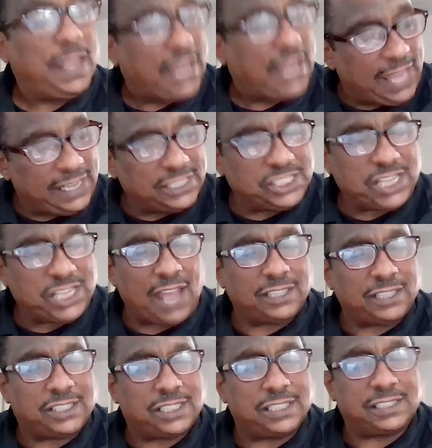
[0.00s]
It had its
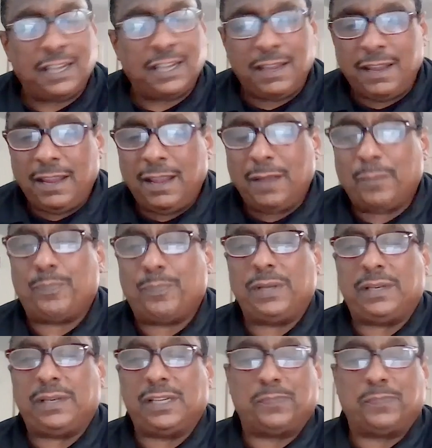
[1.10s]
challenges,
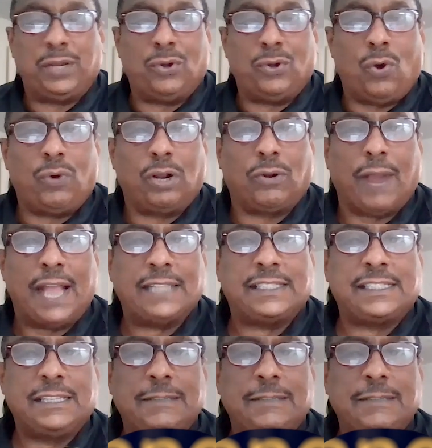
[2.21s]
but there's been no regrets.